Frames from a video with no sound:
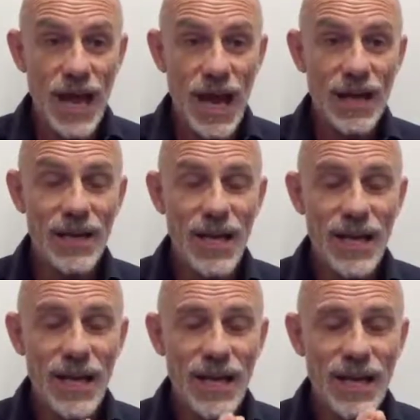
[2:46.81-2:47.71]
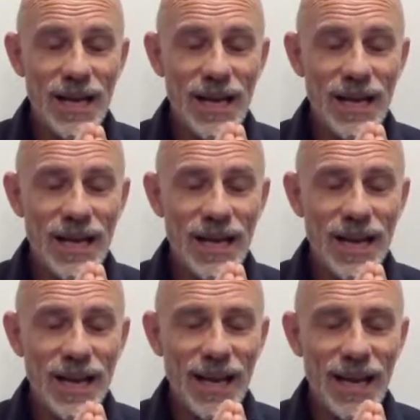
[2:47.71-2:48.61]
And
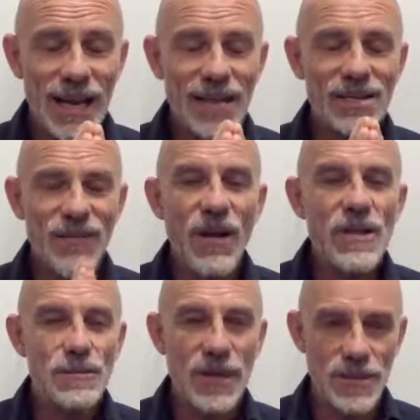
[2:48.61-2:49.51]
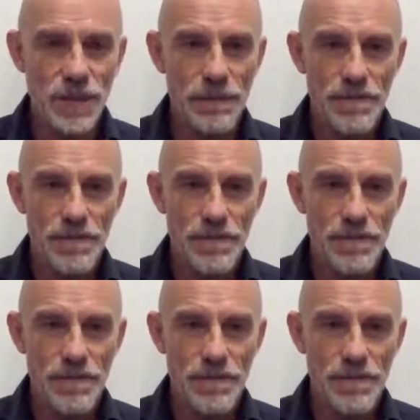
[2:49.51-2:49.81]
it's very special